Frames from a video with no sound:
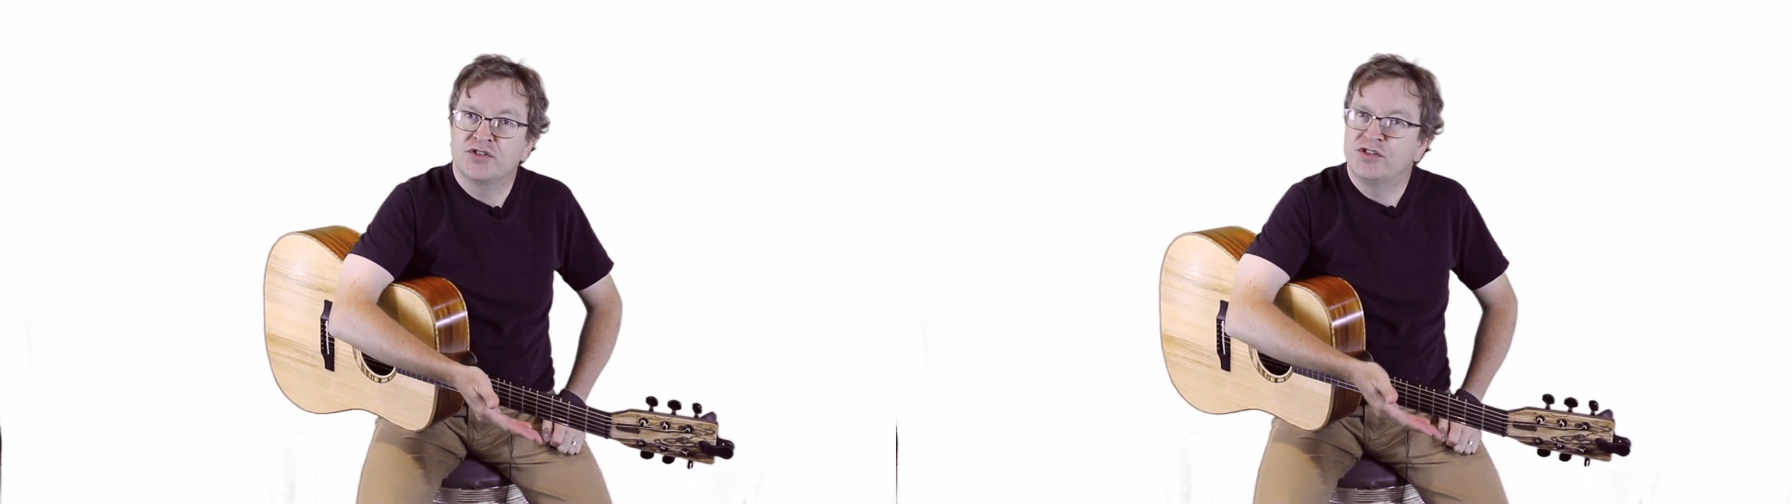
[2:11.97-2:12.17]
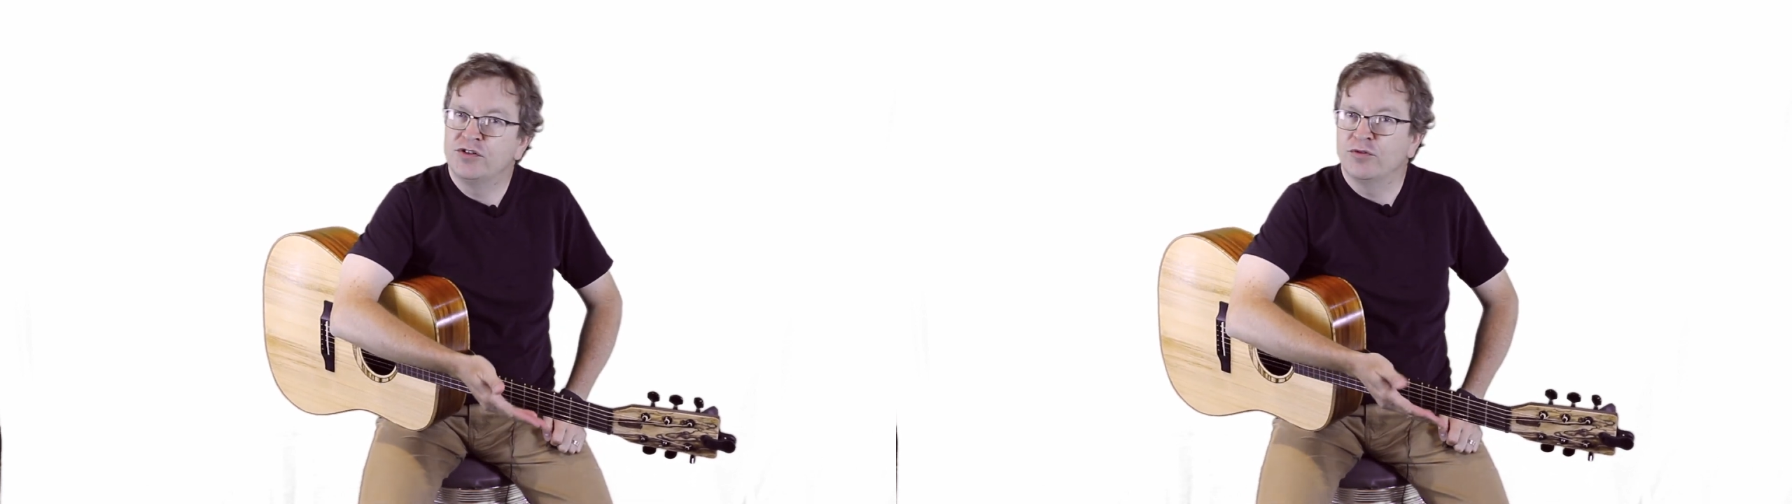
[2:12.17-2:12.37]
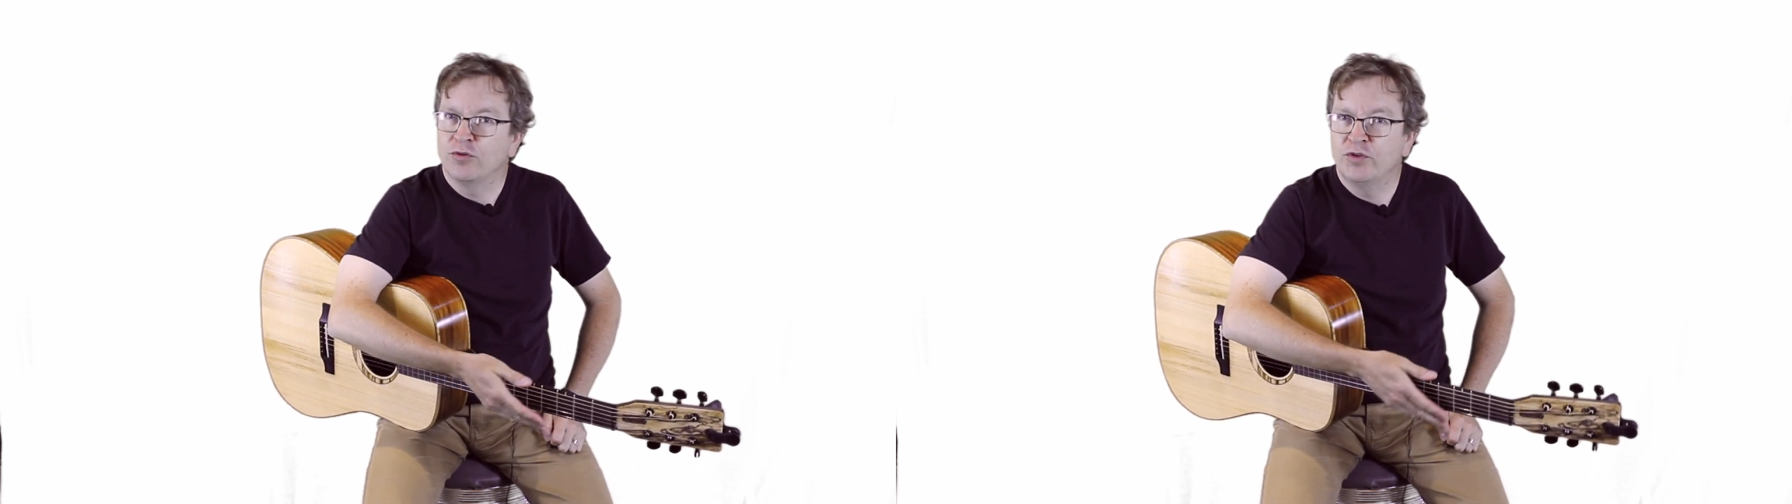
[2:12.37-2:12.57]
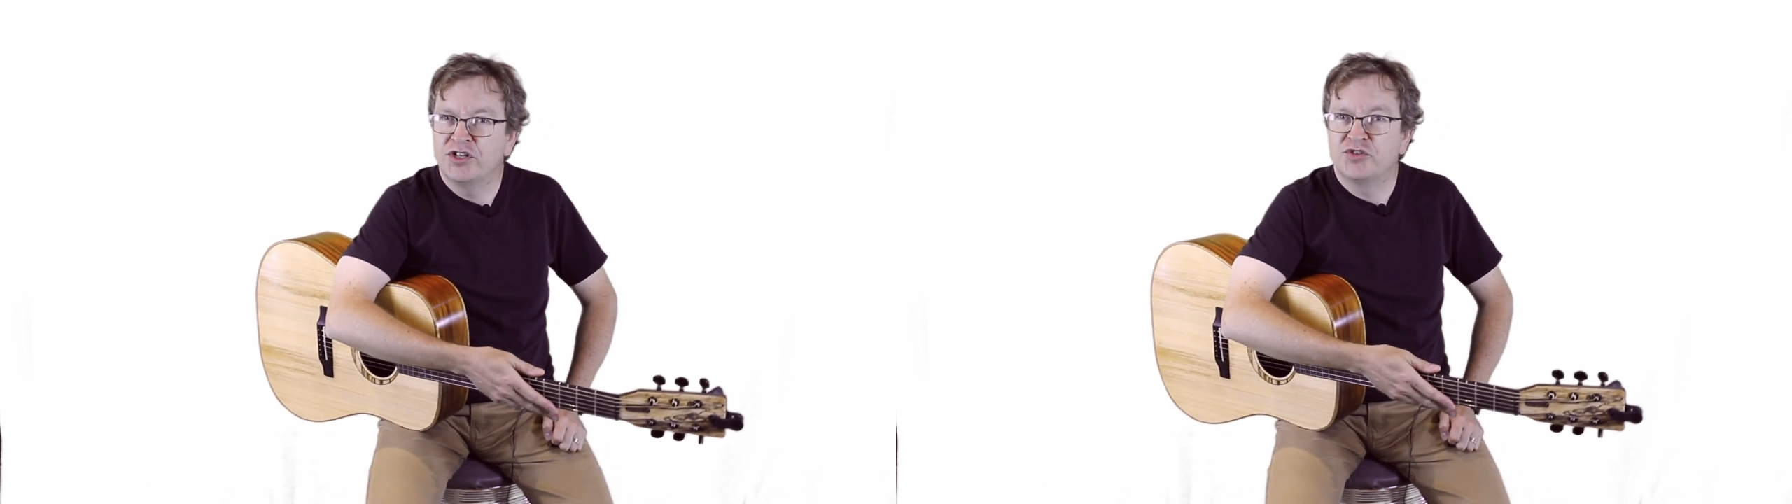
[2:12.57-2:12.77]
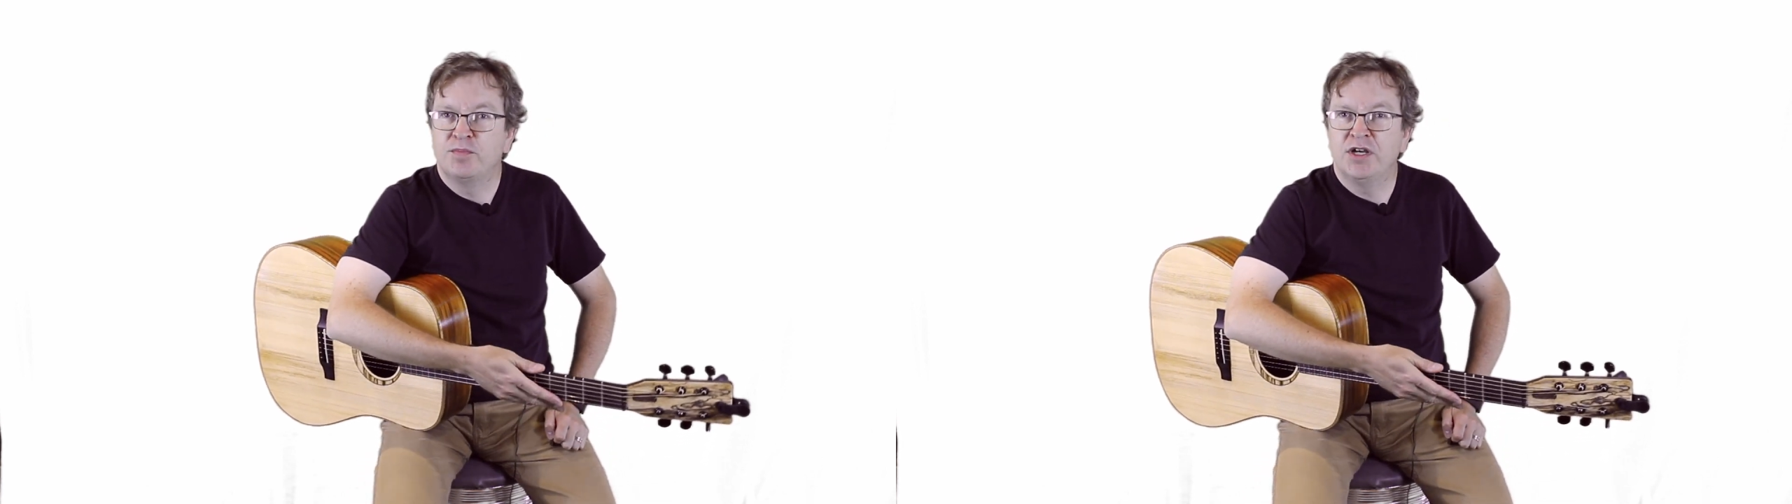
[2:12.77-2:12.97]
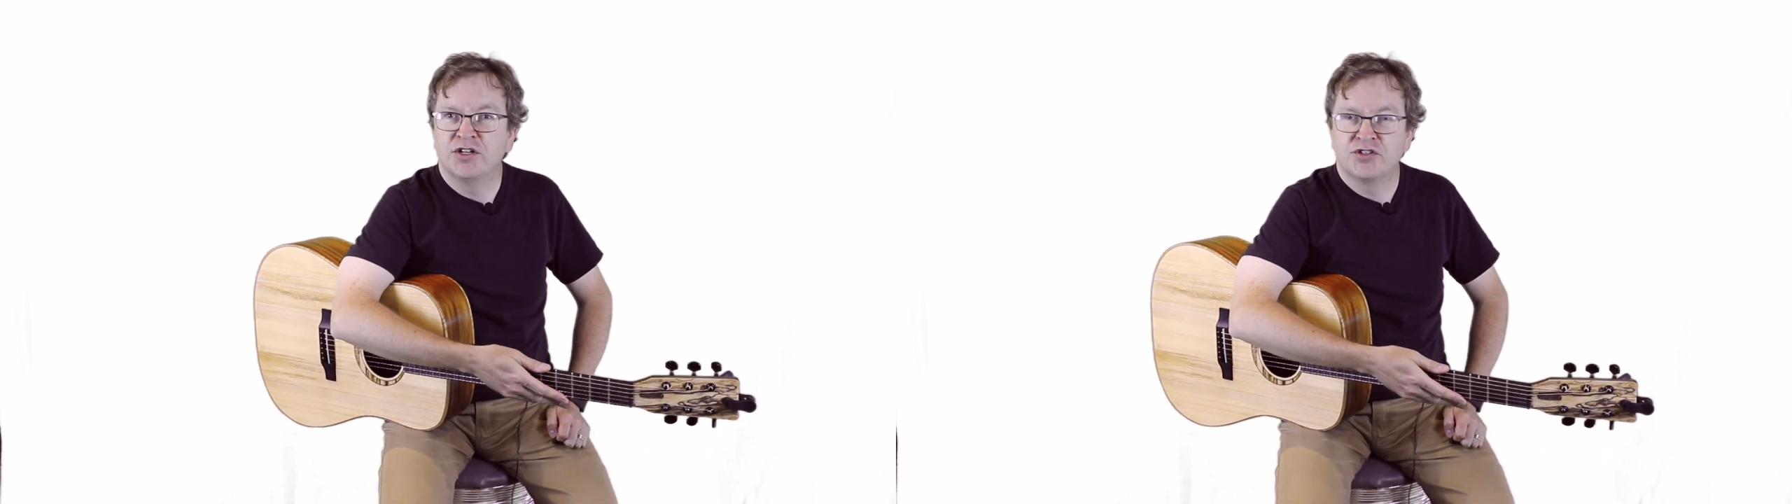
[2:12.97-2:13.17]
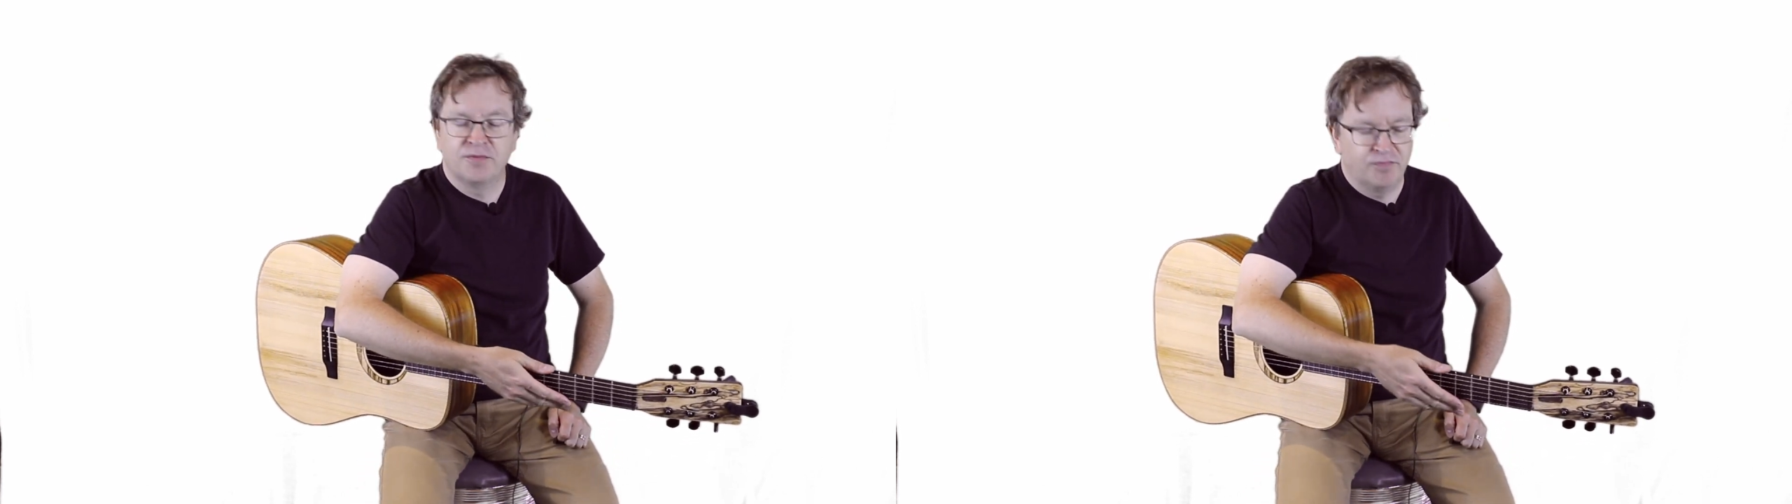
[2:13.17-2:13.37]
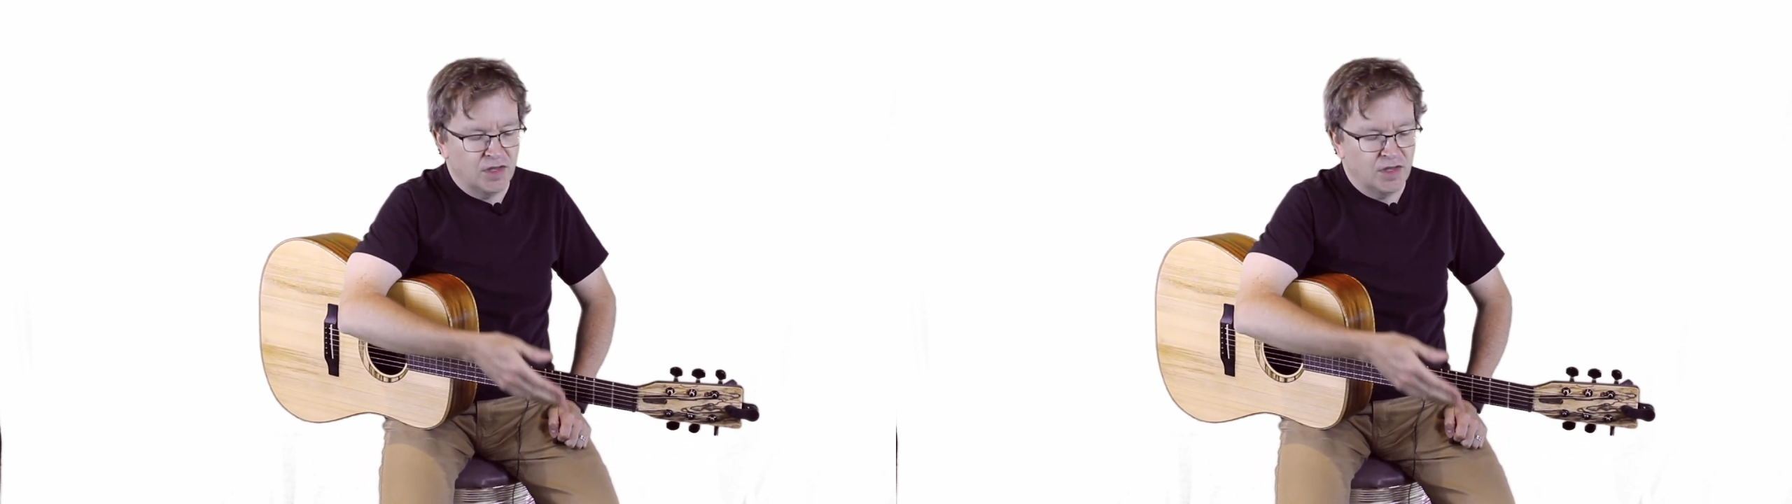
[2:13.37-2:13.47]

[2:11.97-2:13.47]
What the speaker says: to, or which pitch.